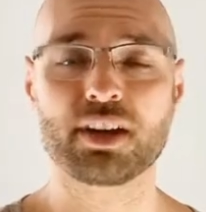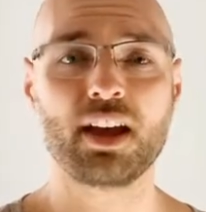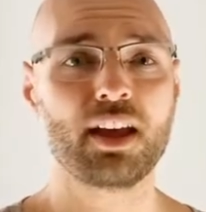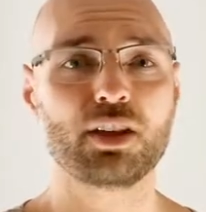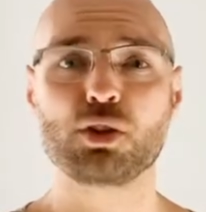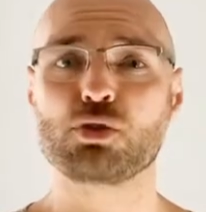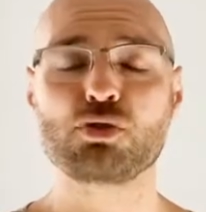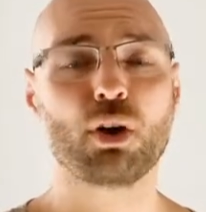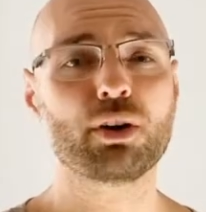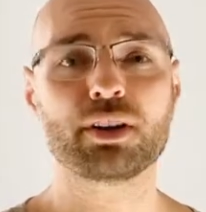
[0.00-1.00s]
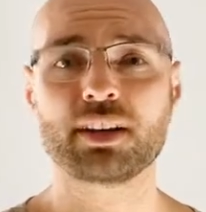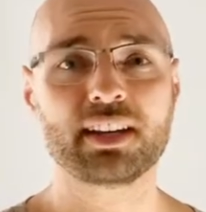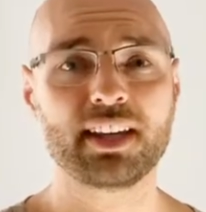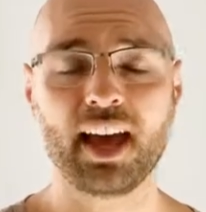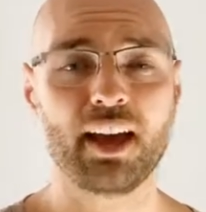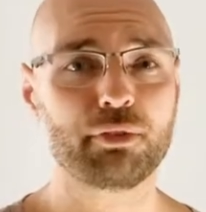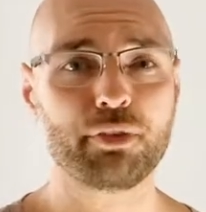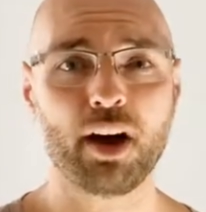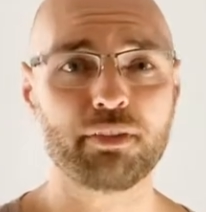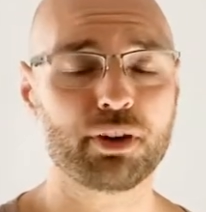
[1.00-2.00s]
You're not going to get
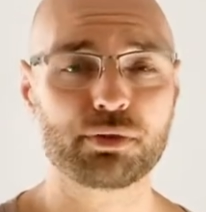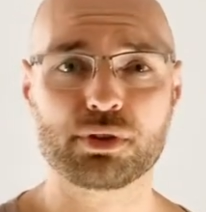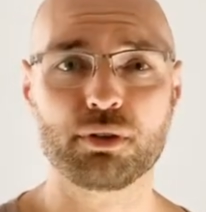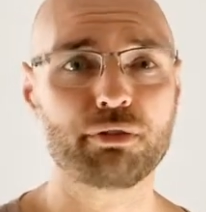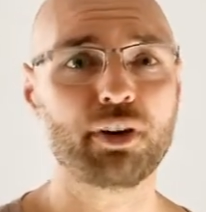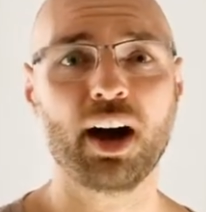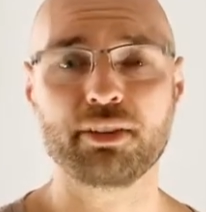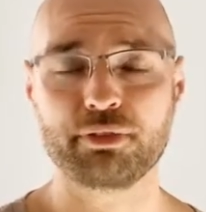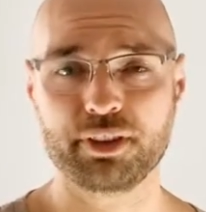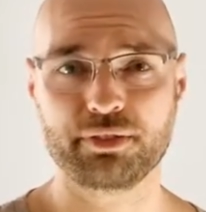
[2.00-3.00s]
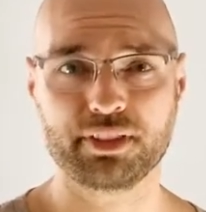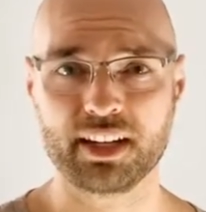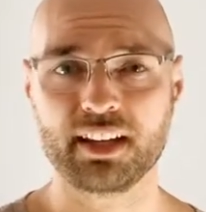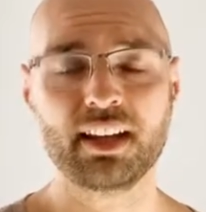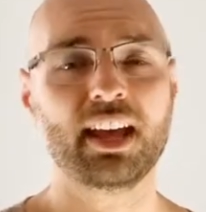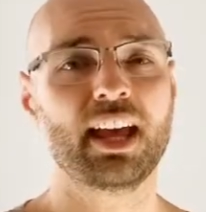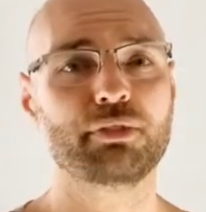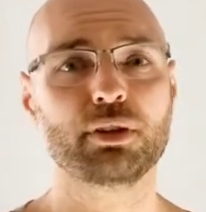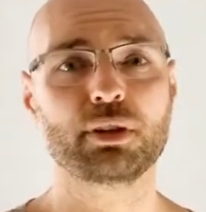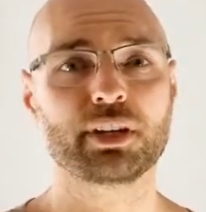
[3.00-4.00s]
500 on 550. If you're
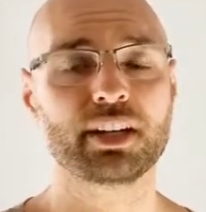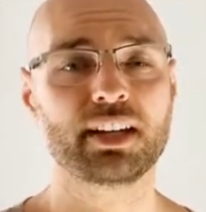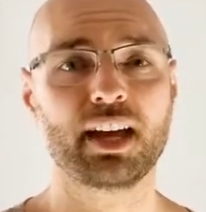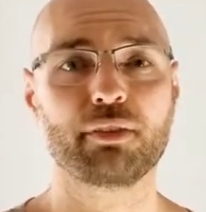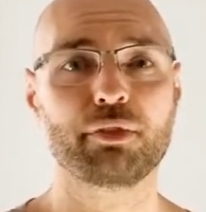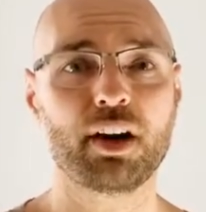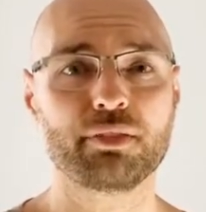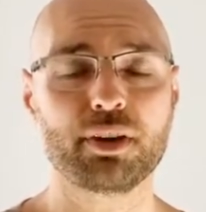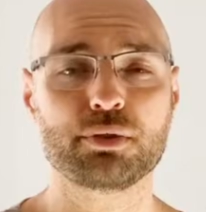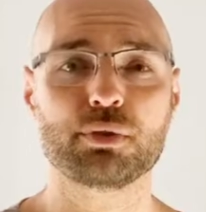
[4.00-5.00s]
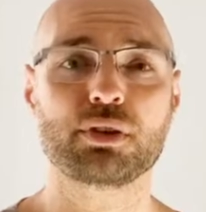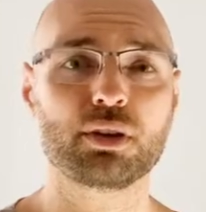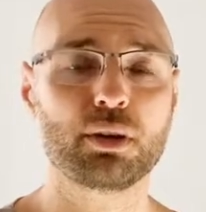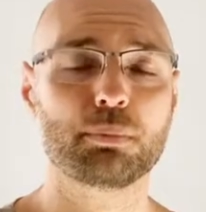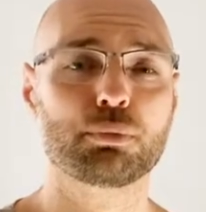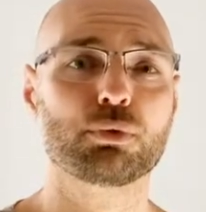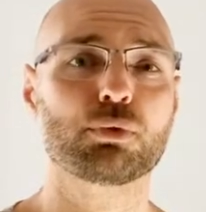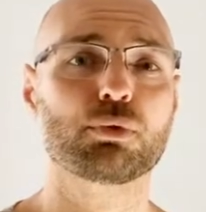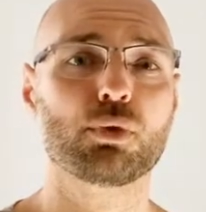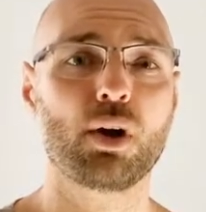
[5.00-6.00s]
looking to get 500, you got to
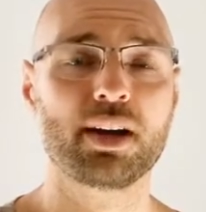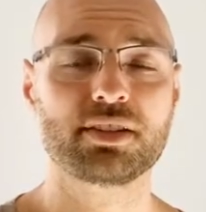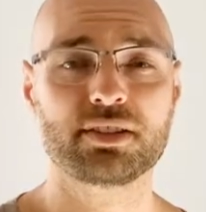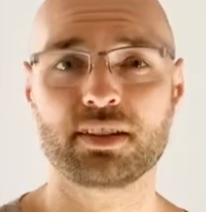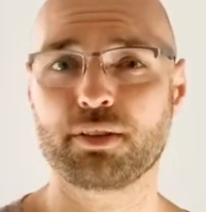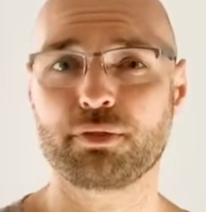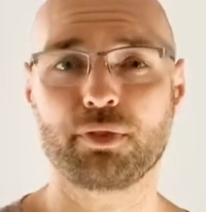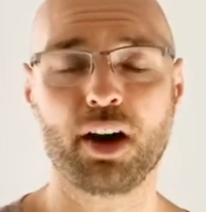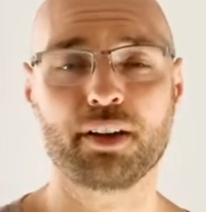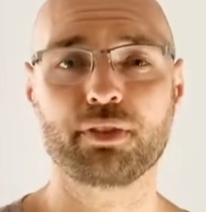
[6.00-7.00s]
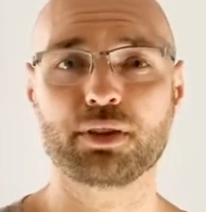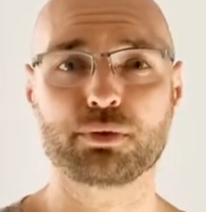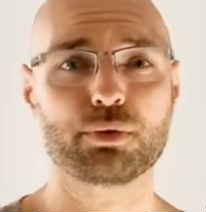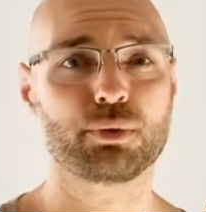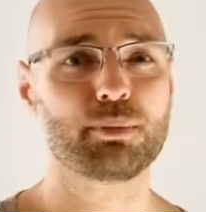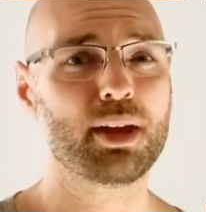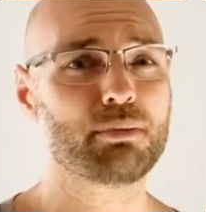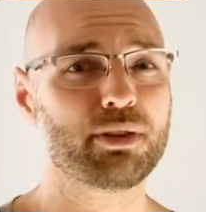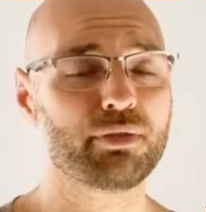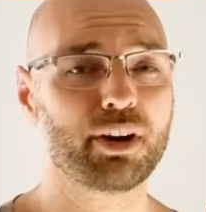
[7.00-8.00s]
price it at 500 or maybe
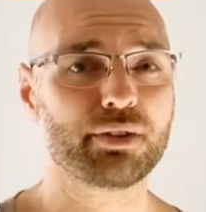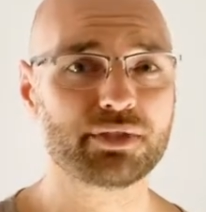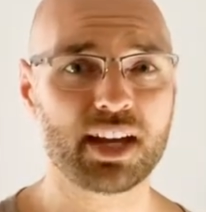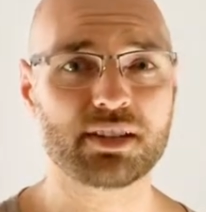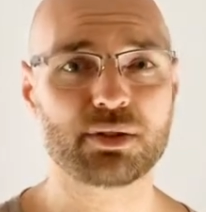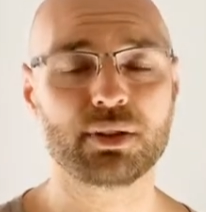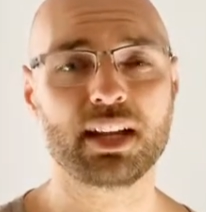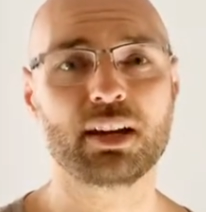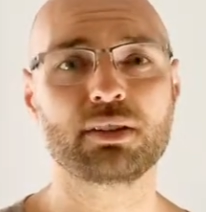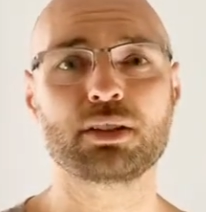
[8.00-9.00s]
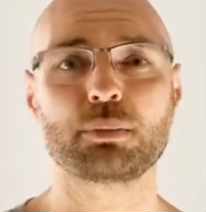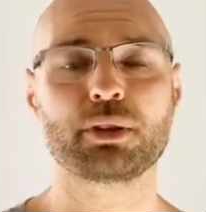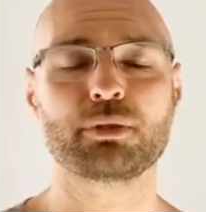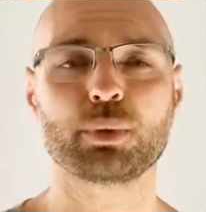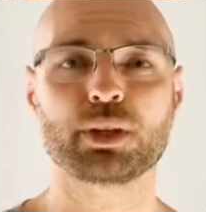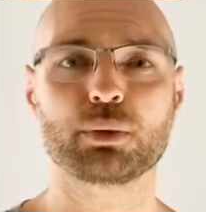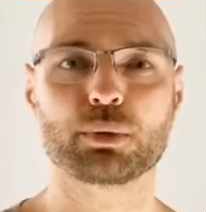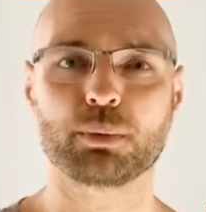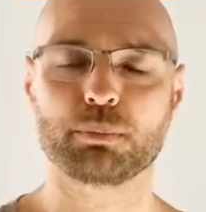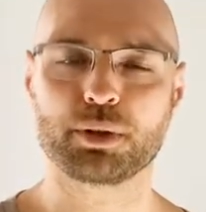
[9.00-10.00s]
510 to allow a little bit of wiggle room.
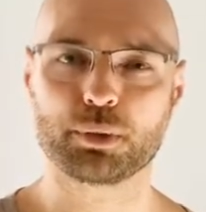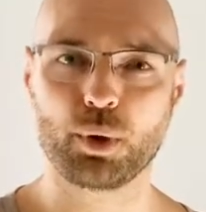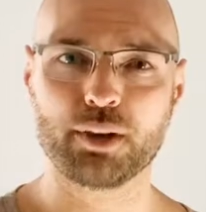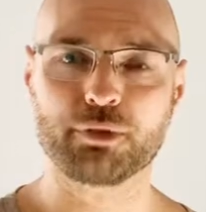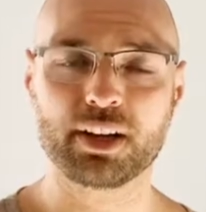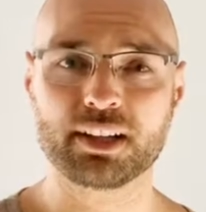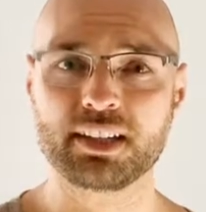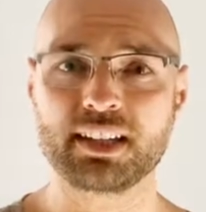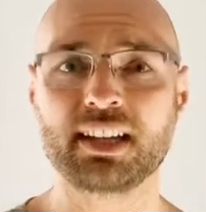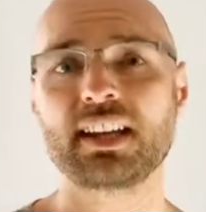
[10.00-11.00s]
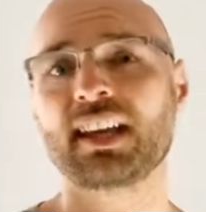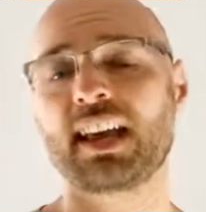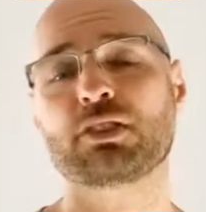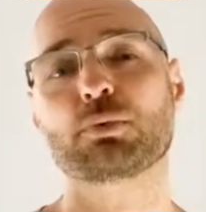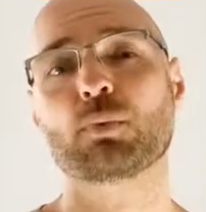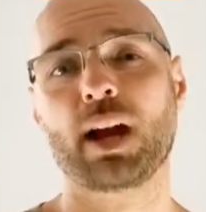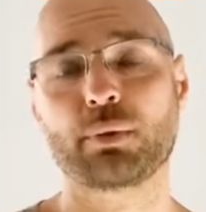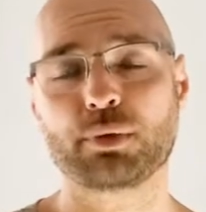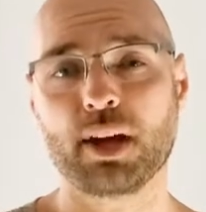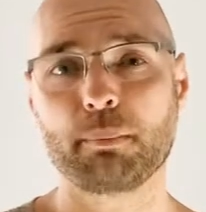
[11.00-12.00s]
But quite frankly, it's round
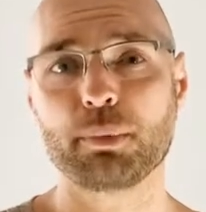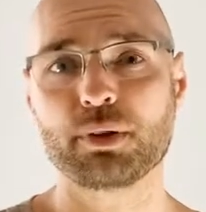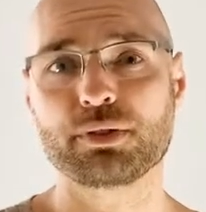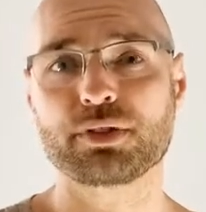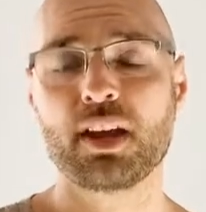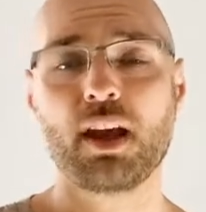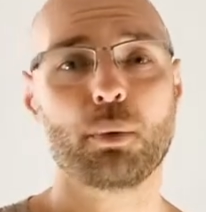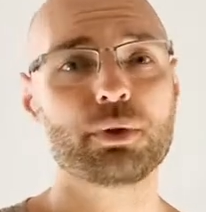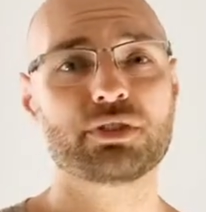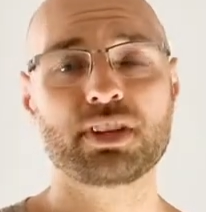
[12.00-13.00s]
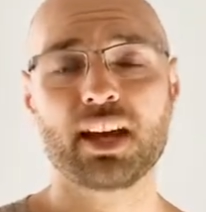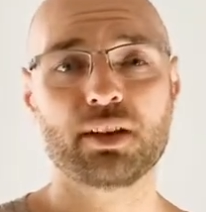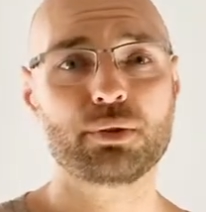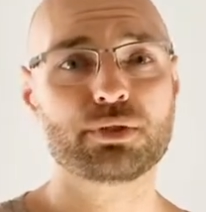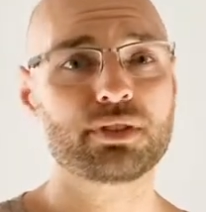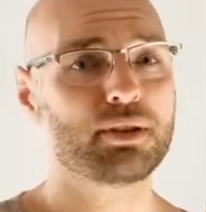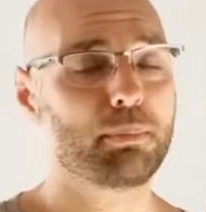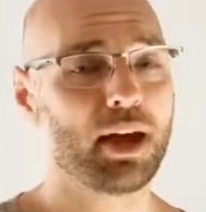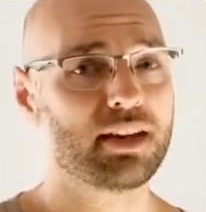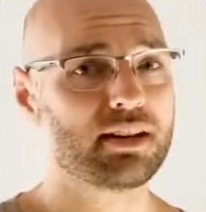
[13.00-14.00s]
numbers. With sales,
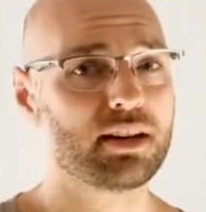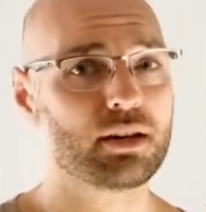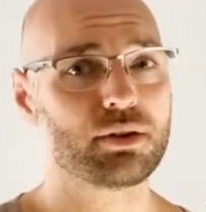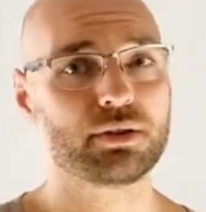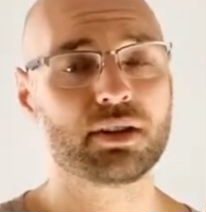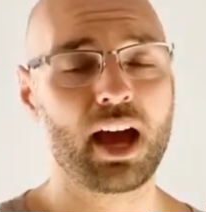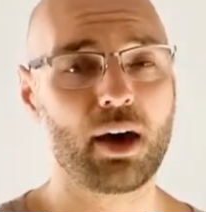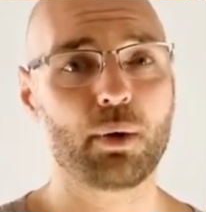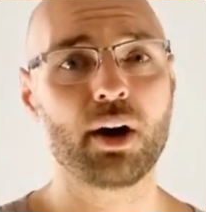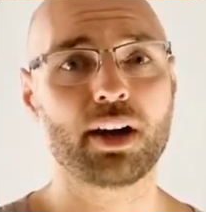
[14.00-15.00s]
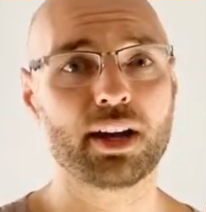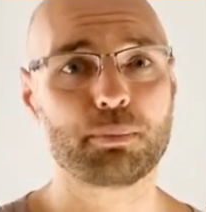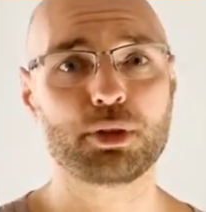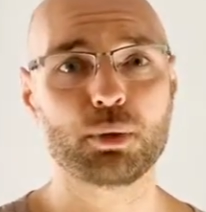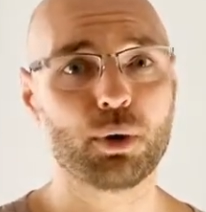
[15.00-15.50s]
depending on how high up you are